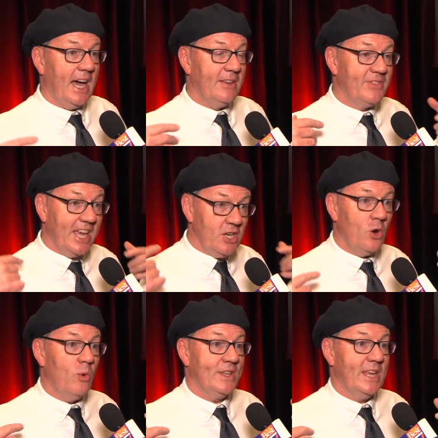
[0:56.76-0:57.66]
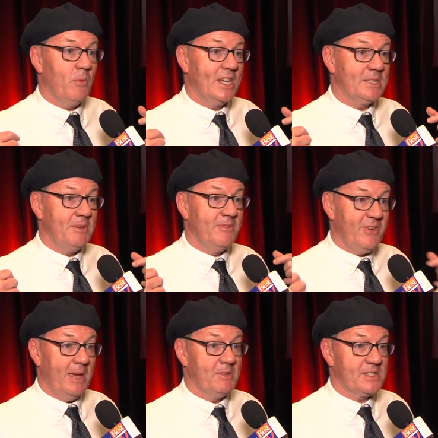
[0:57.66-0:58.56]
And if they know what they want to be
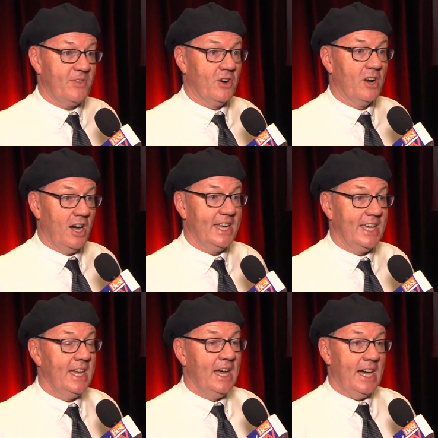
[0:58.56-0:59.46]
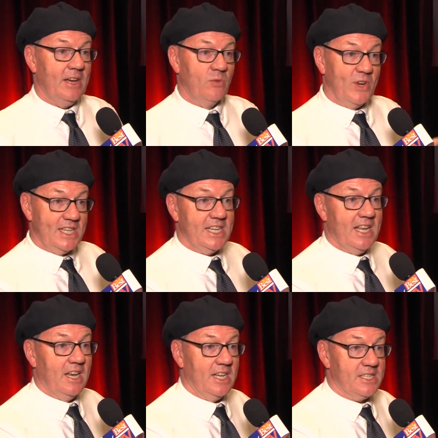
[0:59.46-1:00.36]
famous for, i.e., a
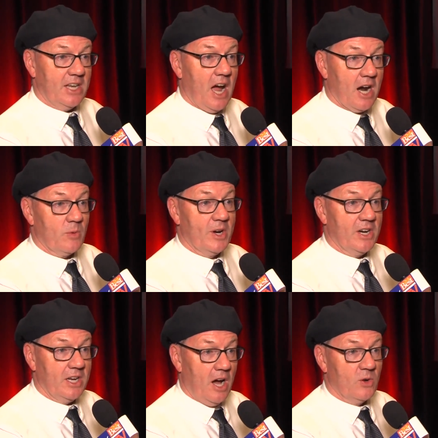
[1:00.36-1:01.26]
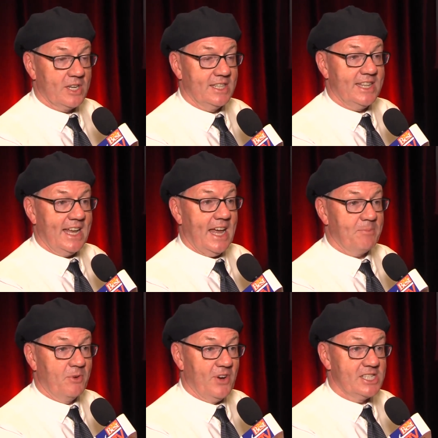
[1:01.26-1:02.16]
retail hardware outlet
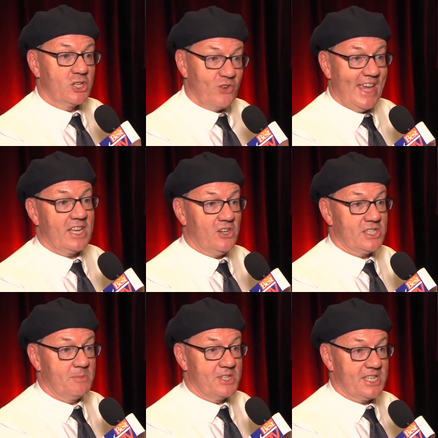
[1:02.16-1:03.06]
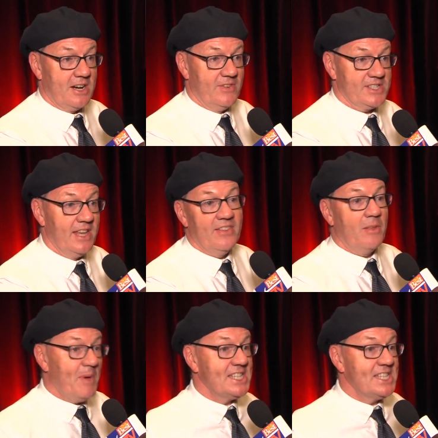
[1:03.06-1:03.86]
that provides great customer service, the